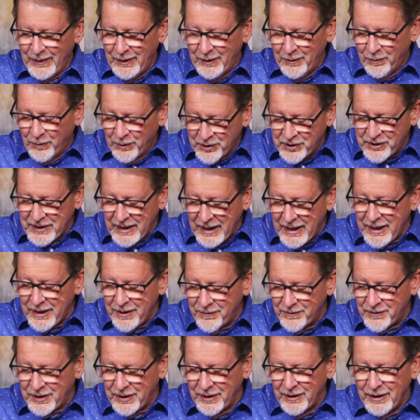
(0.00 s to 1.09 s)
We're
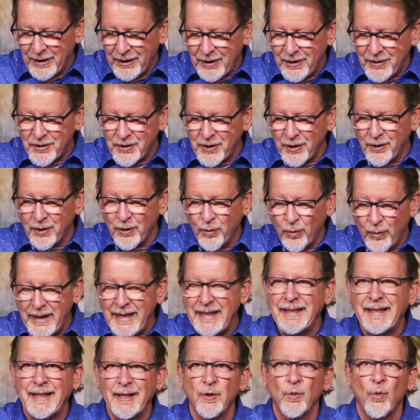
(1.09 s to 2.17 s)
saved so that we
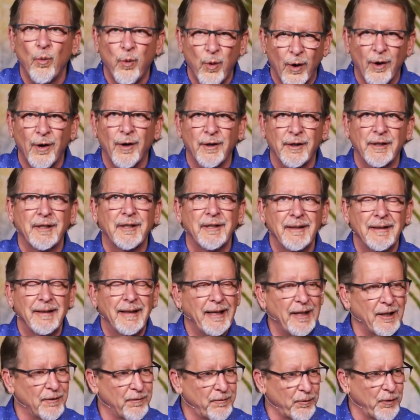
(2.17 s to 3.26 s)
can work
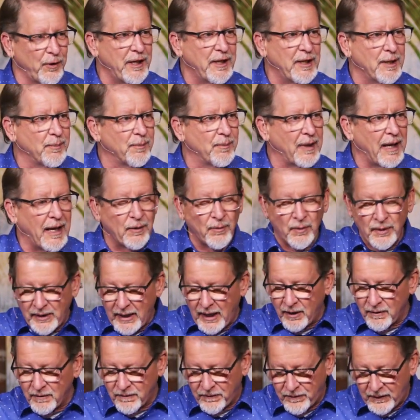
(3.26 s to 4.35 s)
in freedom and
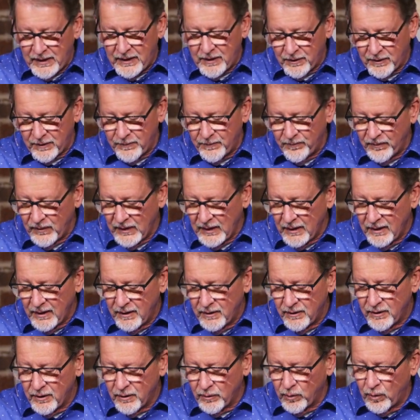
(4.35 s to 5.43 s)
without fear.
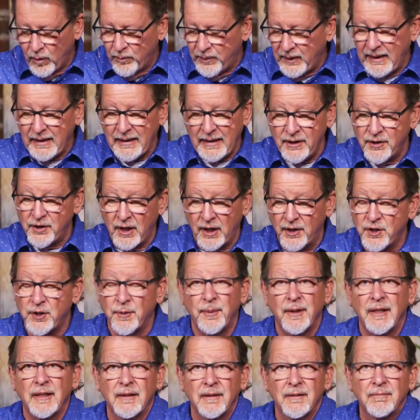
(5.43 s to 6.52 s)
There won't be any
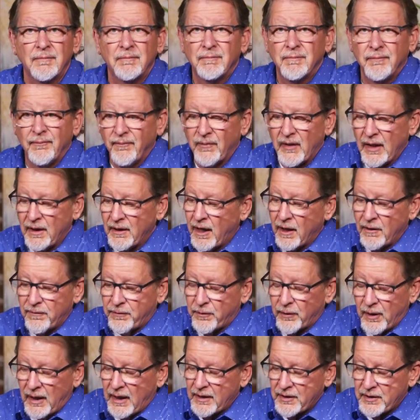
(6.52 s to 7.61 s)
judgment. Not
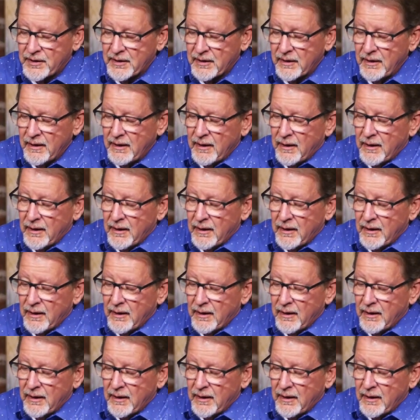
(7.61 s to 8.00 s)
for us.